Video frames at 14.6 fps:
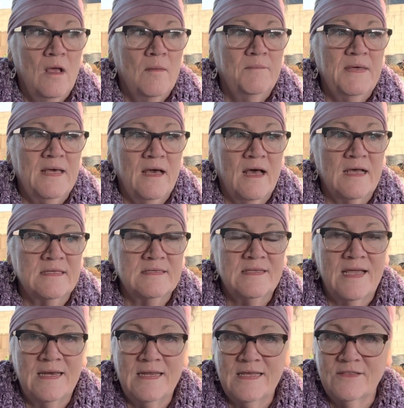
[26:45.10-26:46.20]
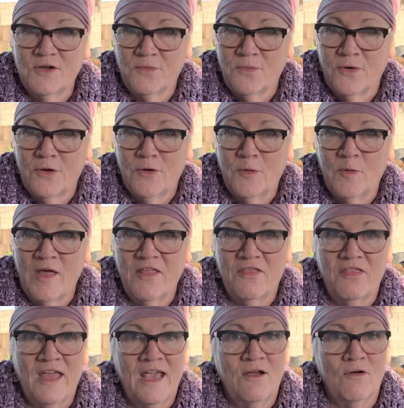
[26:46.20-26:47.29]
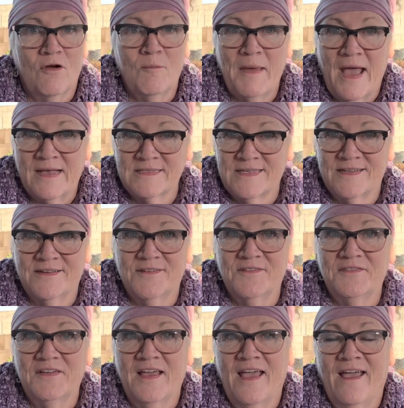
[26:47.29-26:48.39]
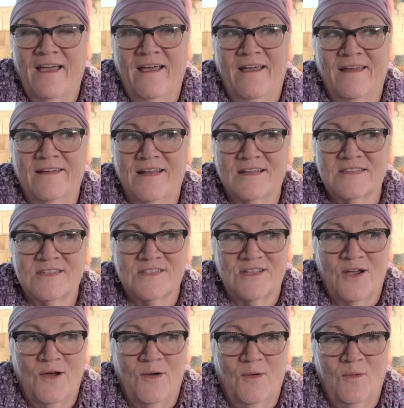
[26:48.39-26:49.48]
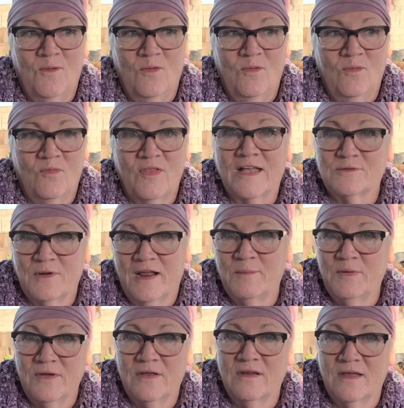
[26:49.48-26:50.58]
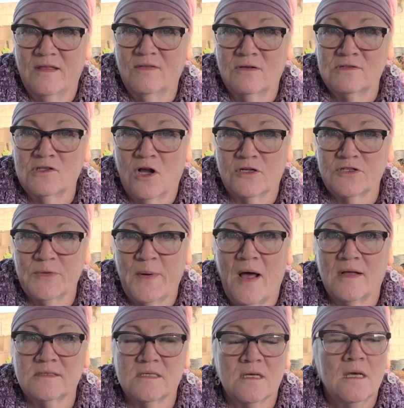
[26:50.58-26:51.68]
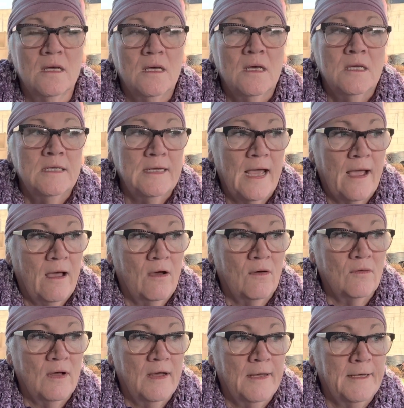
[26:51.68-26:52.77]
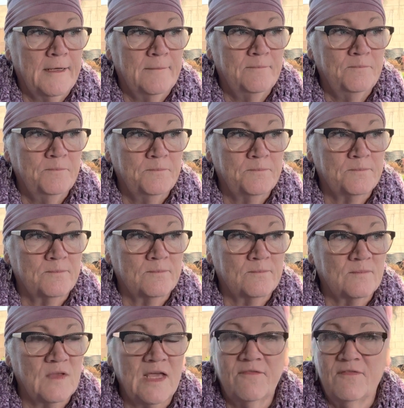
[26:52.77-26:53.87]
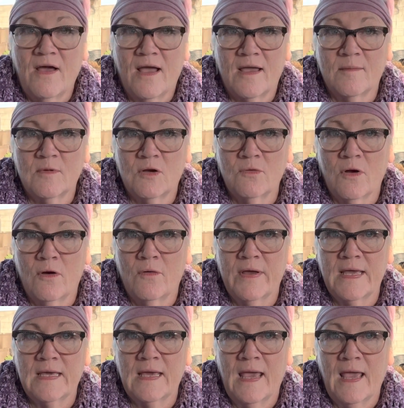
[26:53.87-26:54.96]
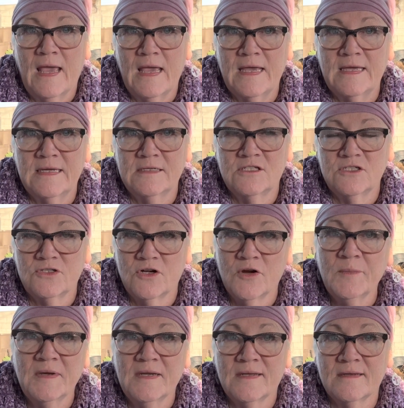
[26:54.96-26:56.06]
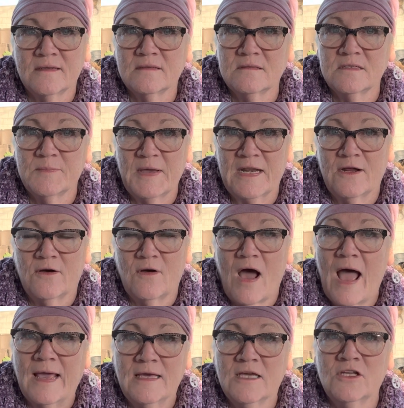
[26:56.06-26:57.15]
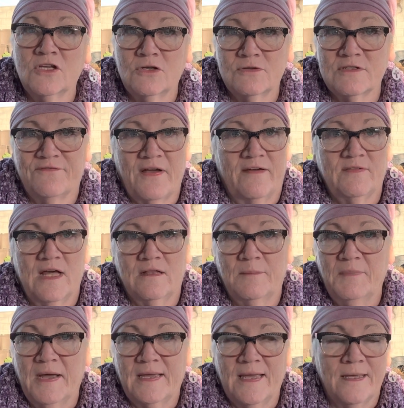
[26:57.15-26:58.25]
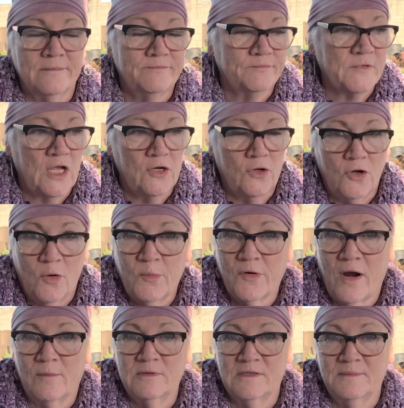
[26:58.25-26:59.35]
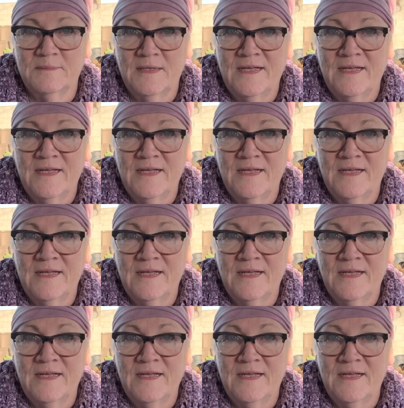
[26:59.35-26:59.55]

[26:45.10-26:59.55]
because they need their room, they grow massive, and so that's what I put in those larger pots. Now, if I'm growing a determinate tomato, I can use a 5-gallon bucket, no problem.